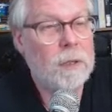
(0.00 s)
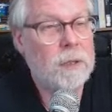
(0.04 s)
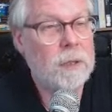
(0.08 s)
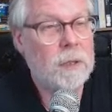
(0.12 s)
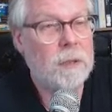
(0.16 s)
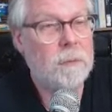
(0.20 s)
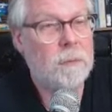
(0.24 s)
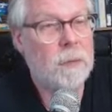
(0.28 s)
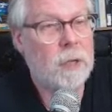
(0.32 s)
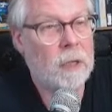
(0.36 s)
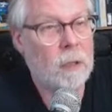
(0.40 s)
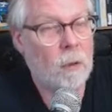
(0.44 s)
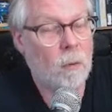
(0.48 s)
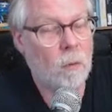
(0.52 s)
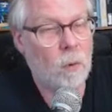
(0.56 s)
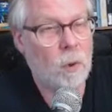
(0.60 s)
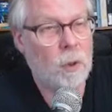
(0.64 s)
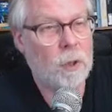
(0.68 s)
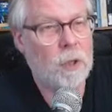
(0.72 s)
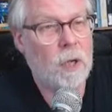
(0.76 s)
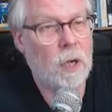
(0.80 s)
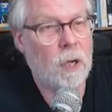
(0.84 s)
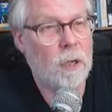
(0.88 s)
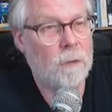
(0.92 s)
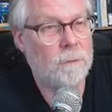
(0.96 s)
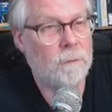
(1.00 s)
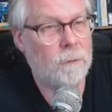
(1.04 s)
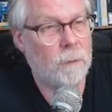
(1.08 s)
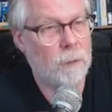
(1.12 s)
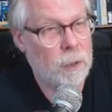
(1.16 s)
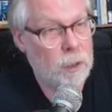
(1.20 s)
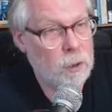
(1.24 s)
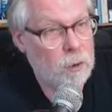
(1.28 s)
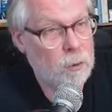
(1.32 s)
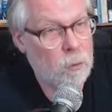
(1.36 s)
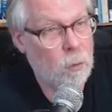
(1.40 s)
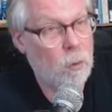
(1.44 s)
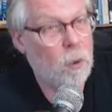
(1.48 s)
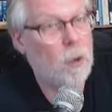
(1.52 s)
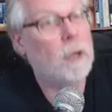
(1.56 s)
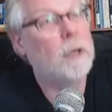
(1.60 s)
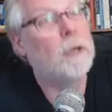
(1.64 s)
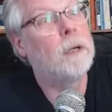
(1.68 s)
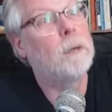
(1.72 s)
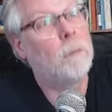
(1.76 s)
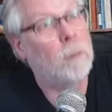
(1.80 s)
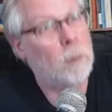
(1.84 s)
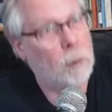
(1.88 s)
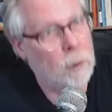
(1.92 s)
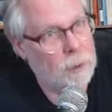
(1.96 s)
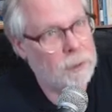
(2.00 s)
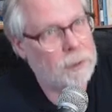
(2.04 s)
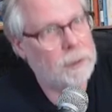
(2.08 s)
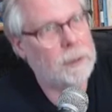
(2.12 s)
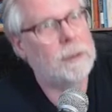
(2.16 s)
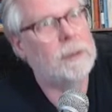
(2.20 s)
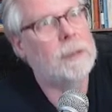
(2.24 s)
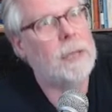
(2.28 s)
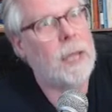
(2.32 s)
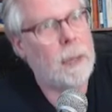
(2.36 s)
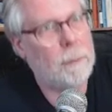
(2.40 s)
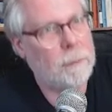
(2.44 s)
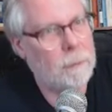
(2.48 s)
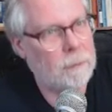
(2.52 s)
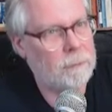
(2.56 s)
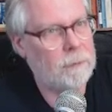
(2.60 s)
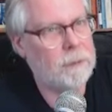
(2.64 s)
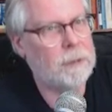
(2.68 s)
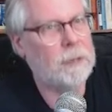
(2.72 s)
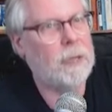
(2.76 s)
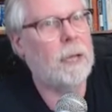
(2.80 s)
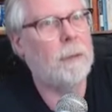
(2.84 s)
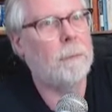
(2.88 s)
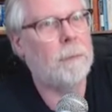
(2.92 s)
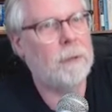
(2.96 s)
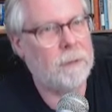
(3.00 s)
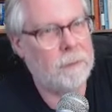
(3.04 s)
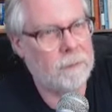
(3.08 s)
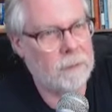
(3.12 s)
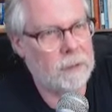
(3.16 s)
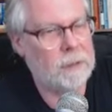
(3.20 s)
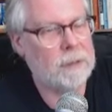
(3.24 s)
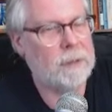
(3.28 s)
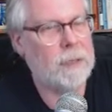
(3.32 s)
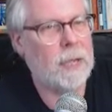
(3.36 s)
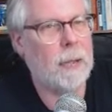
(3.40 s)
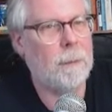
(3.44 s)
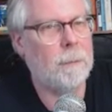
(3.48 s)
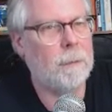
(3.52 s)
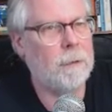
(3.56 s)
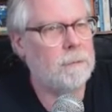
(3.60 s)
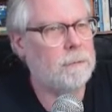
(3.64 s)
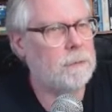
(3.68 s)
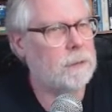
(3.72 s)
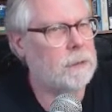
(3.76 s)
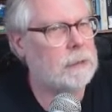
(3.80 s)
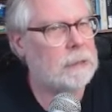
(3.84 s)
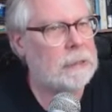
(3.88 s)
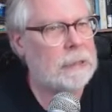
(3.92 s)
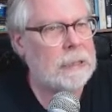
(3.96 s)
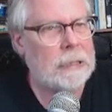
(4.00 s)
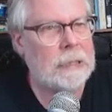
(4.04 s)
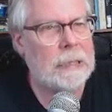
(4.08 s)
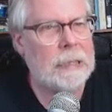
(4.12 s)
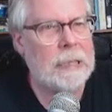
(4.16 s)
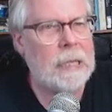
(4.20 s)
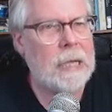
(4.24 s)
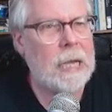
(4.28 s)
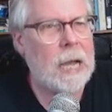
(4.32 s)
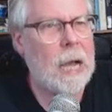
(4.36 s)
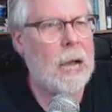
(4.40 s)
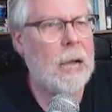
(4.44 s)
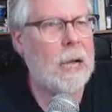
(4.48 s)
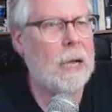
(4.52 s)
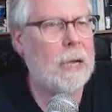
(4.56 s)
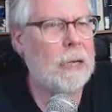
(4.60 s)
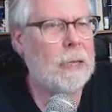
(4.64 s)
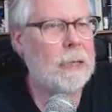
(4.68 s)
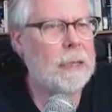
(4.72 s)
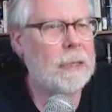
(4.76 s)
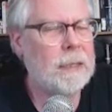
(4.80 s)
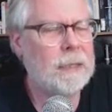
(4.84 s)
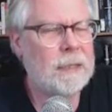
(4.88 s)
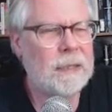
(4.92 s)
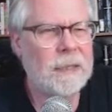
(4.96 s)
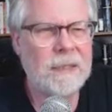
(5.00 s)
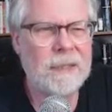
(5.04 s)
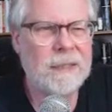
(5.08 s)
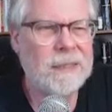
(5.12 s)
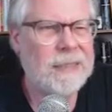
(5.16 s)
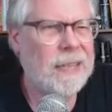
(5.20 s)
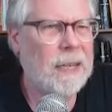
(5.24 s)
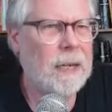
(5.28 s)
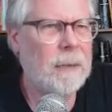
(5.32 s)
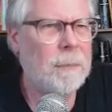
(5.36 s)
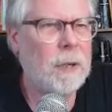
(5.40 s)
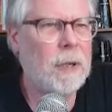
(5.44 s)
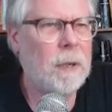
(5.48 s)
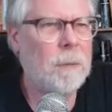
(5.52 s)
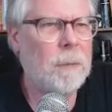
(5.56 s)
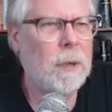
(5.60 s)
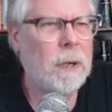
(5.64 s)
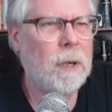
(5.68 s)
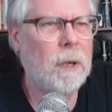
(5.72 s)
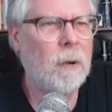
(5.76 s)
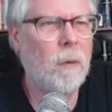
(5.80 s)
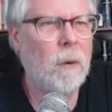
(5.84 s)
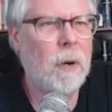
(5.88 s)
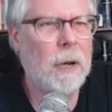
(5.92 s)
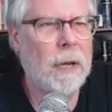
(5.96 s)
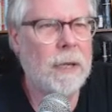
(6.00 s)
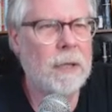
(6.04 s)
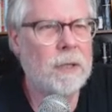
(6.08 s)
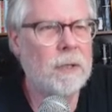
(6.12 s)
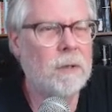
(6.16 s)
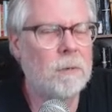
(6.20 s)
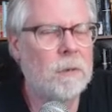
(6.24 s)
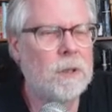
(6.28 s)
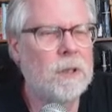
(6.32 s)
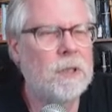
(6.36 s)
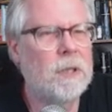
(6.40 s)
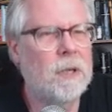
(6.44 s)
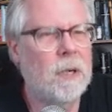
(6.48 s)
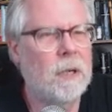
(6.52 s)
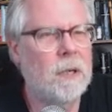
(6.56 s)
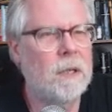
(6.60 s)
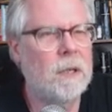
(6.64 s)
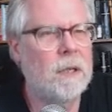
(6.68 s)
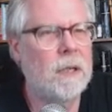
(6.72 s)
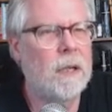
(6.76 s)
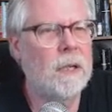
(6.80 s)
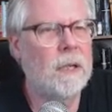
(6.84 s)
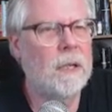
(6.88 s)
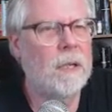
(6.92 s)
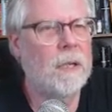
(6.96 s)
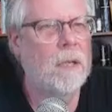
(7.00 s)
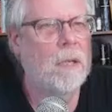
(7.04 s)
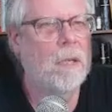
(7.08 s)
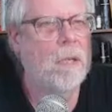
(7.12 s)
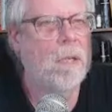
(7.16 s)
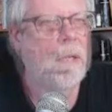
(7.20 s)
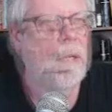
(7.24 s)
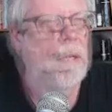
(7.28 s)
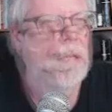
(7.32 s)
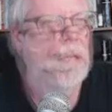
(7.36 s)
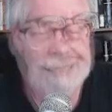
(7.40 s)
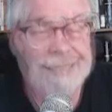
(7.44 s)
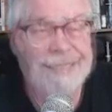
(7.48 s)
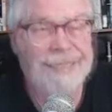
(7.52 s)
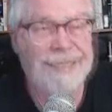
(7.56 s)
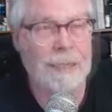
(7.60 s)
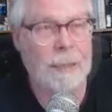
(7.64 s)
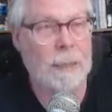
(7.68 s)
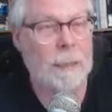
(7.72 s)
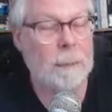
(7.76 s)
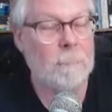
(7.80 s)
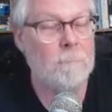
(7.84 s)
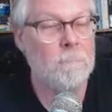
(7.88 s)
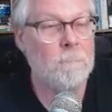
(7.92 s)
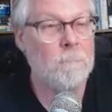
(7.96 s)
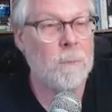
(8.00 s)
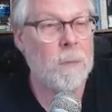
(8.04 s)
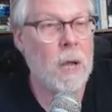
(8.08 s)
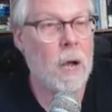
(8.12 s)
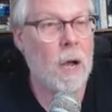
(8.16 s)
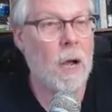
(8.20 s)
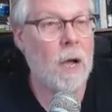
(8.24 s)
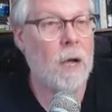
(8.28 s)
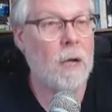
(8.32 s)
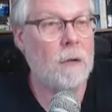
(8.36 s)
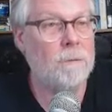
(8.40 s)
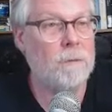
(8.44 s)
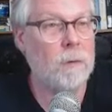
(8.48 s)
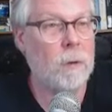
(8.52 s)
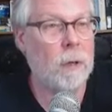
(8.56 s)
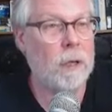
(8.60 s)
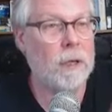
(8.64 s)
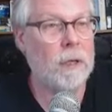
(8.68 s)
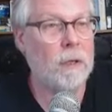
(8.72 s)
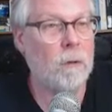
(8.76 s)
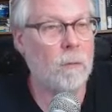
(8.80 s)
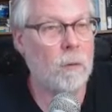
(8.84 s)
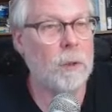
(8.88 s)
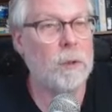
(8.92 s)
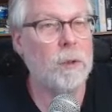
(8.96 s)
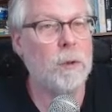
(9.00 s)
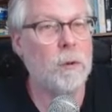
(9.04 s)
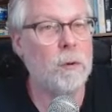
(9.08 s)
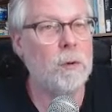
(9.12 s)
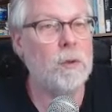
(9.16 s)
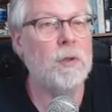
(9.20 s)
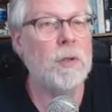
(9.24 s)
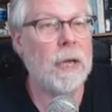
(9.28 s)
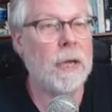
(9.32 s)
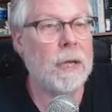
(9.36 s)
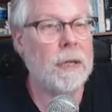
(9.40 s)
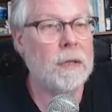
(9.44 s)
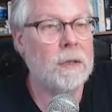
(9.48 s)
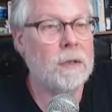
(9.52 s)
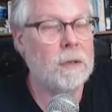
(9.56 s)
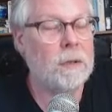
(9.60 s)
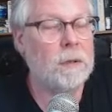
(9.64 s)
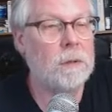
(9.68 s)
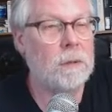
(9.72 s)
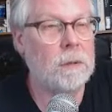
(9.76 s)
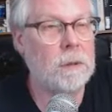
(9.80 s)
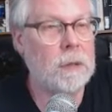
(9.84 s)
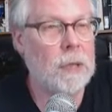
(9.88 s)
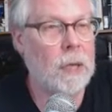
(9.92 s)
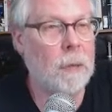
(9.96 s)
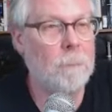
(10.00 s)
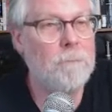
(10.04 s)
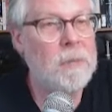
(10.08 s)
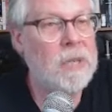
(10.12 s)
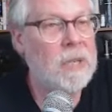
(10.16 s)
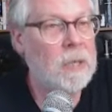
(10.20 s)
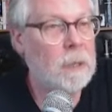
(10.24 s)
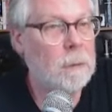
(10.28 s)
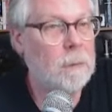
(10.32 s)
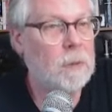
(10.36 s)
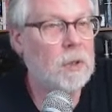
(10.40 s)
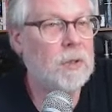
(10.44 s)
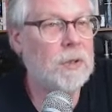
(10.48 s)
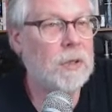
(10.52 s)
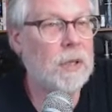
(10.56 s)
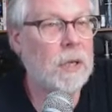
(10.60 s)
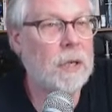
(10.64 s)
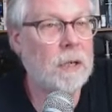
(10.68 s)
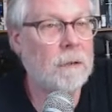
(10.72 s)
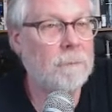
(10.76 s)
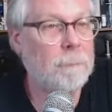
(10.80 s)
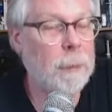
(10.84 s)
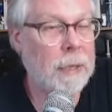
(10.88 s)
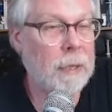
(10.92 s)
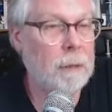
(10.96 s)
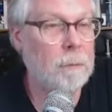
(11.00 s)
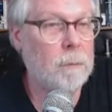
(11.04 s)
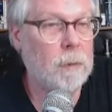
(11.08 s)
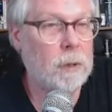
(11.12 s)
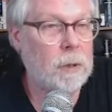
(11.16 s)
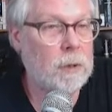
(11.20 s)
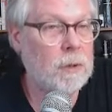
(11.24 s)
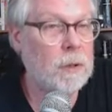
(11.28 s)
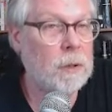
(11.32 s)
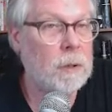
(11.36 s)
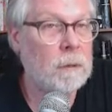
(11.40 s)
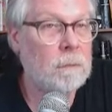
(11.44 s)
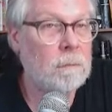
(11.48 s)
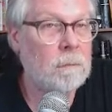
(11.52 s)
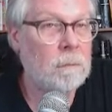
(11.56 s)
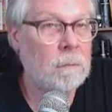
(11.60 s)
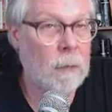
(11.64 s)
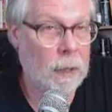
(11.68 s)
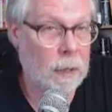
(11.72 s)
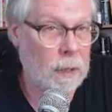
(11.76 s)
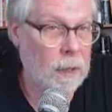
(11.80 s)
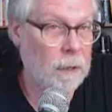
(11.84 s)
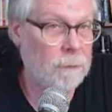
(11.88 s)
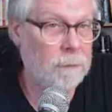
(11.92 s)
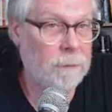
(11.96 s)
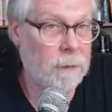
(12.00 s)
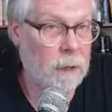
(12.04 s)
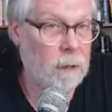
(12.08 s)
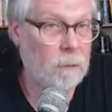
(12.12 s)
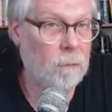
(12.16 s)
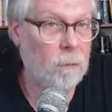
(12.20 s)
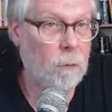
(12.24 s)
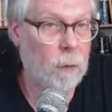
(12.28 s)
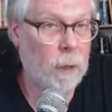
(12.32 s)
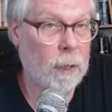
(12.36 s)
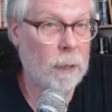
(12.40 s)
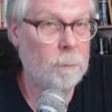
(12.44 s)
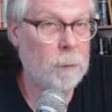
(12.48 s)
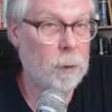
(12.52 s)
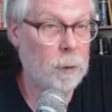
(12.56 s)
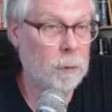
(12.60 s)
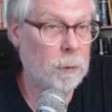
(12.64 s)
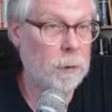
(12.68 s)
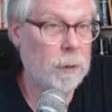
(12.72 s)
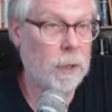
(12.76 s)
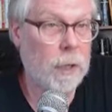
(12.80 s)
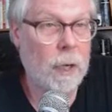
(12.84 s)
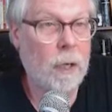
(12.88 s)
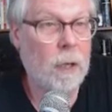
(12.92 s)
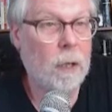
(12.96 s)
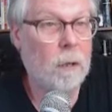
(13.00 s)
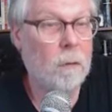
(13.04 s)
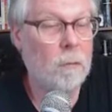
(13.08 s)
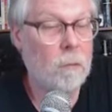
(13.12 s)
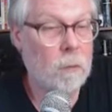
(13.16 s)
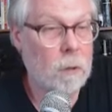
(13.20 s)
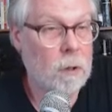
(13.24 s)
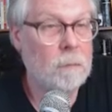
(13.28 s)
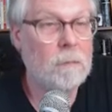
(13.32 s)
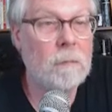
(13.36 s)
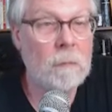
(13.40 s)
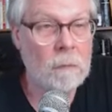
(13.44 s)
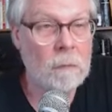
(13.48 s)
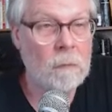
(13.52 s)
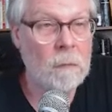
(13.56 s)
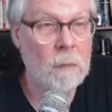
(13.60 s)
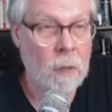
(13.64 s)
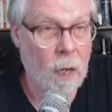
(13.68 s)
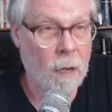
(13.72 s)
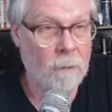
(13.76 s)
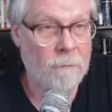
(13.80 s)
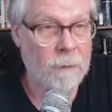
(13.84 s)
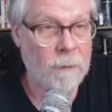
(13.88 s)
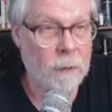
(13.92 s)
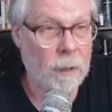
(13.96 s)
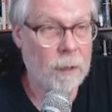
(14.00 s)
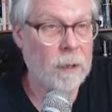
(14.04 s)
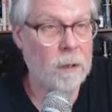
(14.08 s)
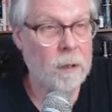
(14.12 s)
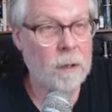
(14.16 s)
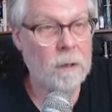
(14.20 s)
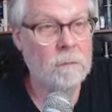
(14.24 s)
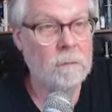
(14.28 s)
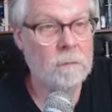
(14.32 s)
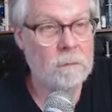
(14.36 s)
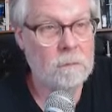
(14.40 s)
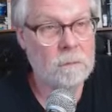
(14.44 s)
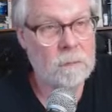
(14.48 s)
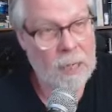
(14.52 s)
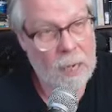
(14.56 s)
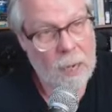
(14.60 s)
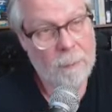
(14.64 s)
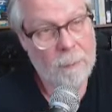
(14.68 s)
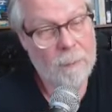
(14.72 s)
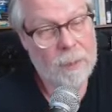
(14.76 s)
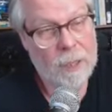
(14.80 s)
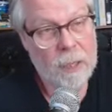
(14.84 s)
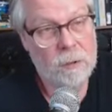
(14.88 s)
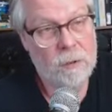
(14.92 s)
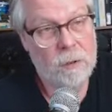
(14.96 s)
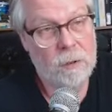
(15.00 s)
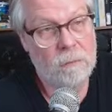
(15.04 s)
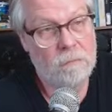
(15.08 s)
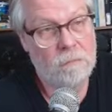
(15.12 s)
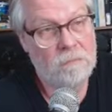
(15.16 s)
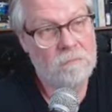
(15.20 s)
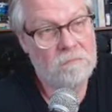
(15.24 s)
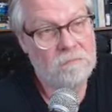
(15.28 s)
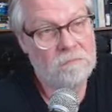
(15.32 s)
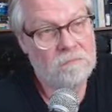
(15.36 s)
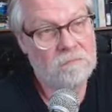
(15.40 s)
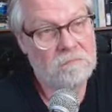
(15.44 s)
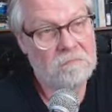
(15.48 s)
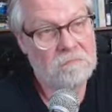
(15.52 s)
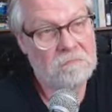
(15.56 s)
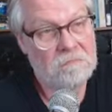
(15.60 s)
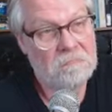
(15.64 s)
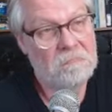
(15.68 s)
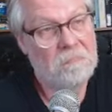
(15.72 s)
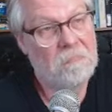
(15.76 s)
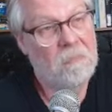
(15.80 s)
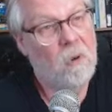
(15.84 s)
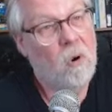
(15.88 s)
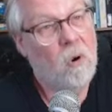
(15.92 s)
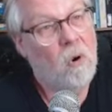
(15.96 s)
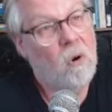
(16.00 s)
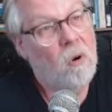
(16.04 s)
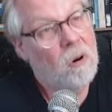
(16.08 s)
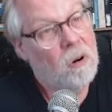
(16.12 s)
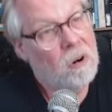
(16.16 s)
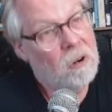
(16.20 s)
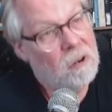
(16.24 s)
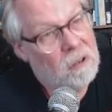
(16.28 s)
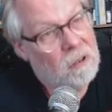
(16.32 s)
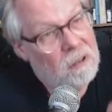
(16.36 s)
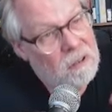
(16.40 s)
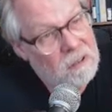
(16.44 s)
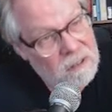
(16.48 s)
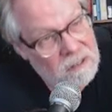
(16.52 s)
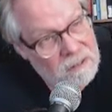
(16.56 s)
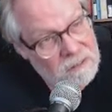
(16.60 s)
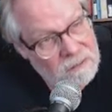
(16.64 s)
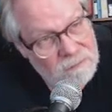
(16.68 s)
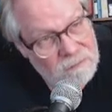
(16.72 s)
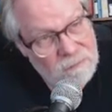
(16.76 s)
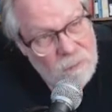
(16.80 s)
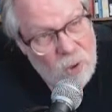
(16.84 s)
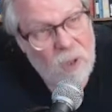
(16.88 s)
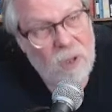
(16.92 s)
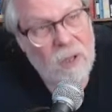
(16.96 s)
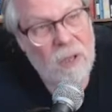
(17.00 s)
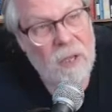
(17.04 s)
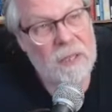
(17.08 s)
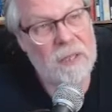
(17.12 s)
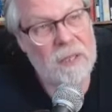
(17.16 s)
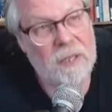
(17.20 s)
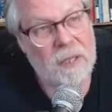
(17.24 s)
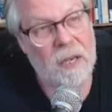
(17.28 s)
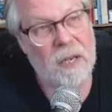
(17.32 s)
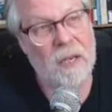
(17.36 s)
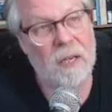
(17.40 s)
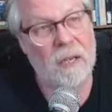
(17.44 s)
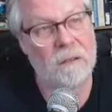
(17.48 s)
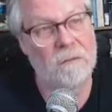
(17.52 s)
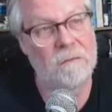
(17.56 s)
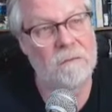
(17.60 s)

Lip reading: He'd make a woodcut for each one and print on top of and top of and top of. And he said, there's got to be a better way. So we started the idea of trying to reduce that to a minimal set of pigments. And he found red, blue, and yellow were a very good combination, or more or less kind of.